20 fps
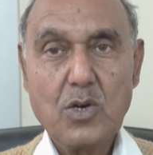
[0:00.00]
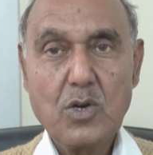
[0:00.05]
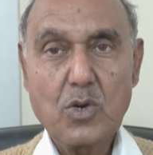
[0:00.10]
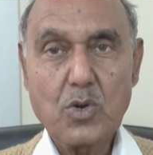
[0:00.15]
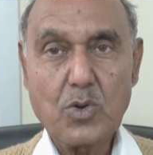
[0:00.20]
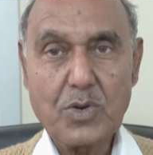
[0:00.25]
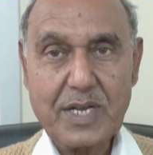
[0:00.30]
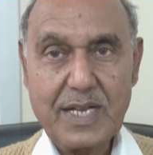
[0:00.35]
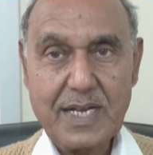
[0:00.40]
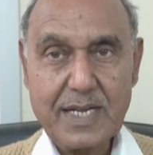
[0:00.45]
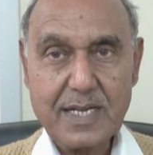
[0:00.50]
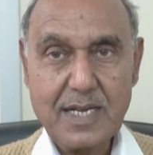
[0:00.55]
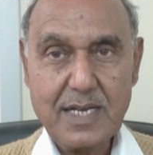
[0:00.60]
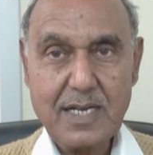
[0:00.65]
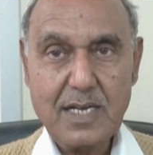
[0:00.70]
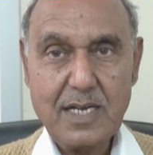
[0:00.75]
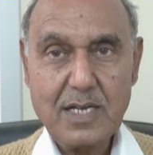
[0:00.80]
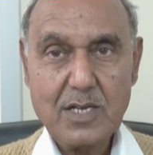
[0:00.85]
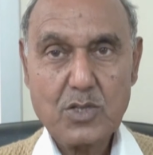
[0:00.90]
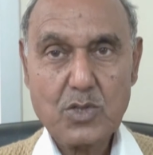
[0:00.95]

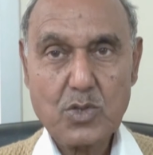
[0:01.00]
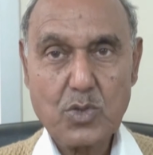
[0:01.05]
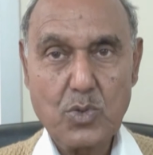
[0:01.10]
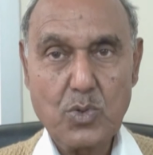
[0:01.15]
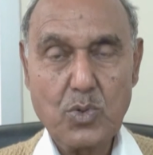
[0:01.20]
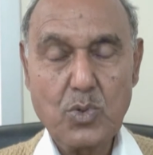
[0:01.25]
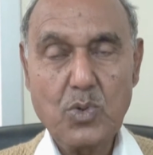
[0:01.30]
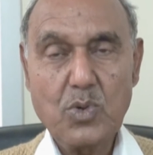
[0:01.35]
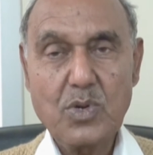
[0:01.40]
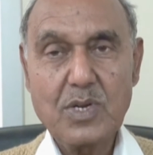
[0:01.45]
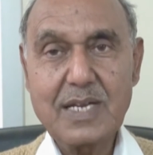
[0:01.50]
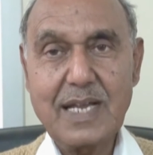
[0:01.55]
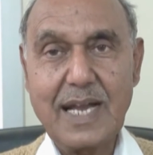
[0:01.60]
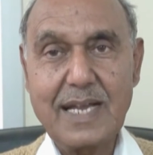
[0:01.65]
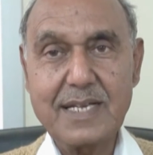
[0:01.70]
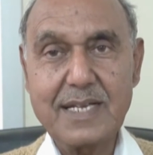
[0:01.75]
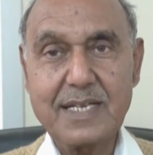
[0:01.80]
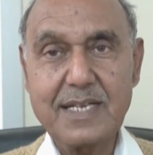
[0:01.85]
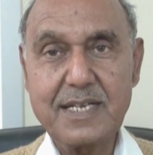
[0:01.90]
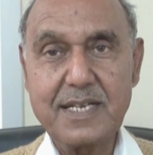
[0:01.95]
rotated through
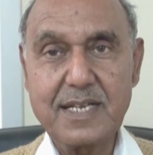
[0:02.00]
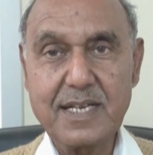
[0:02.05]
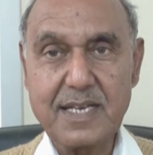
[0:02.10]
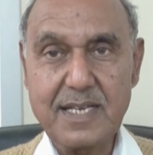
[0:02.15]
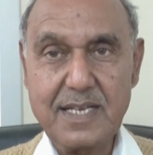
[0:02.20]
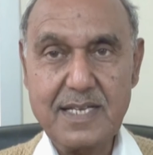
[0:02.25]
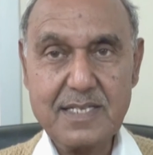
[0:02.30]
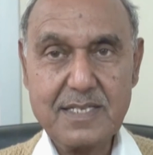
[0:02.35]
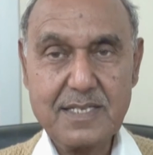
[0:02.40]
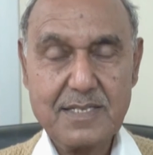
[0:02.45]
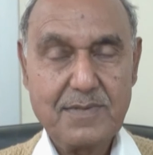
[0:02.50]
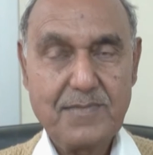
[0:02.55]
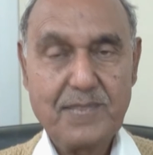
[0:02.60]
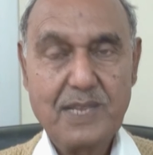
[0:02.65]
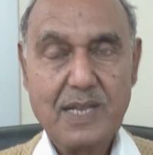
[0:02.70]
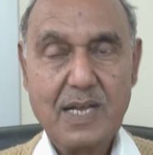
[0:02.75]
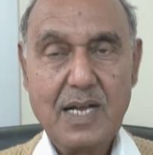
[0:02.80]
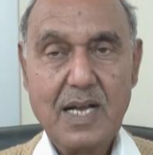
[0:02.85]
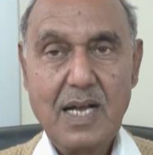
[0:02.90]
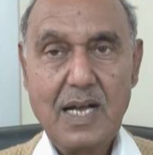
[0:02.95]
90 degrees
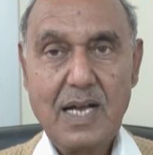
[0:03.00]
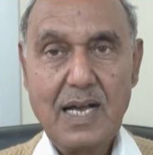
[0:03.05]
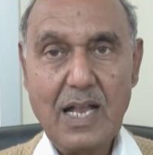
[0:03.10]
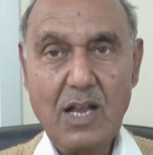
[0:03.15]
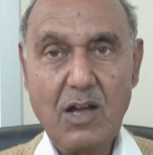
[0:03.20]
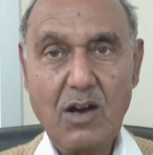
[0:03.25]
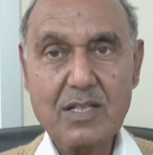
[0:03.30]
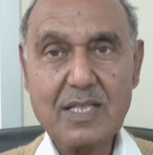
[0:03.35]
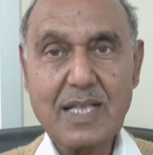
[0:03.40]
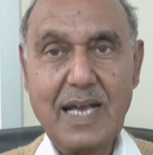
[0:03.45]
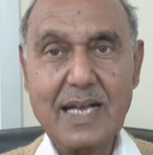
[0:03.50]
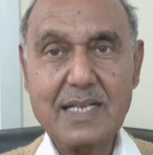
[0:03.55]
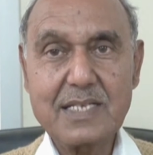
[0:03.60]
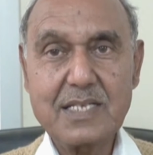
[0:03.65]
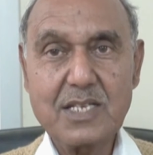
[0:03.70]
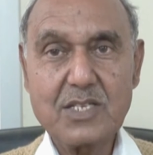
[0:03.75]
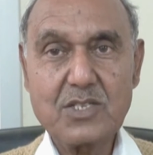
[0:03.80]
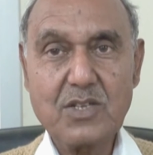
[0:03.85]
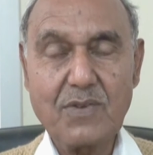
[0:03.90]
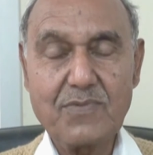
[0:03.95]
along the
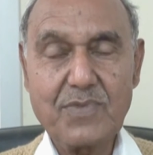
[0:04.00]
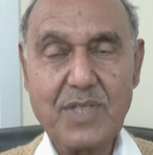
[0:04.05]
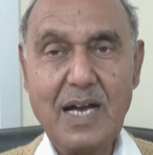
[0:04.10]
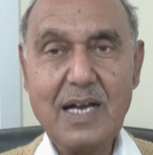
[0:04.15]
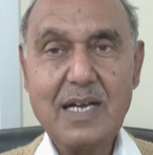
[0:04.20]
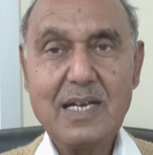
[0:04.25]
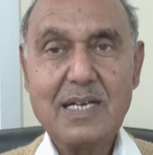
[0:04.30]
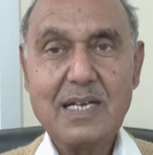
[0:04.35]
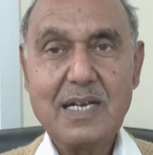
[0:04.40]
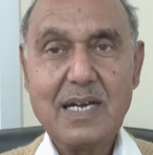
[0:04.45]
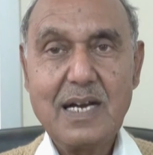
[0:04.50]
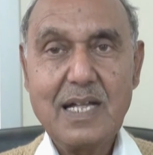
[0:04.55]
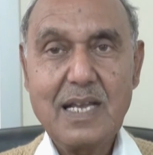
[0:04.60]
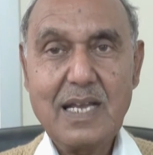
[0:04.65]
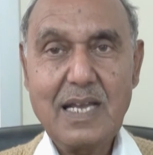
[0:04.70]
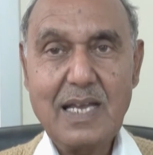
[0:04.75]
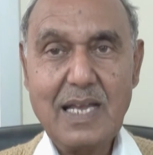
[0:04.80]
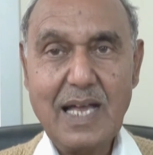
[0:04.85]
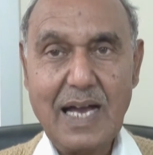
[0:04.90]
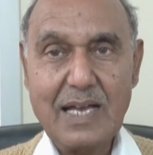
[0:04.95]
axis of the
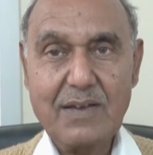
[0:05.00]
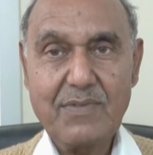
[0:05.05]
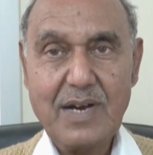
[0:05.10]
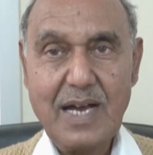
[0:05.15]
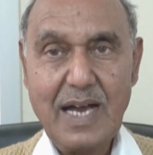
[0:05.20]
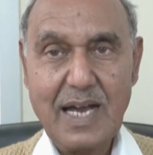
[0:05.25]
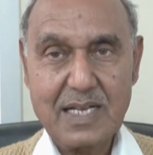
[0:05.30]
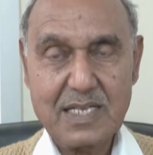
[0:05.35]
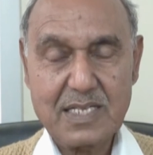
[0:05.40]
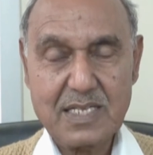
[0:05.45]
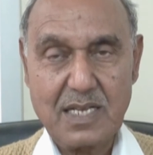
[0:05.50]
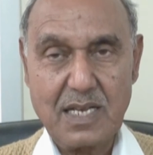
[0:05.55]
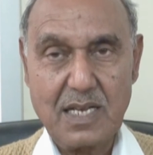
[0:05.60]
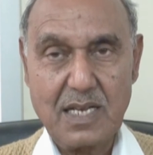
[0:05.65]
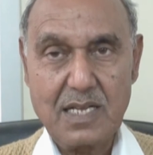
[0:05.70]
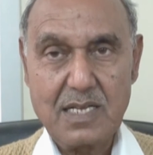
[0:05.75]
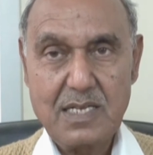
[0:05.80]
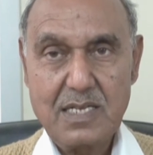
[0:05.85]
live axle.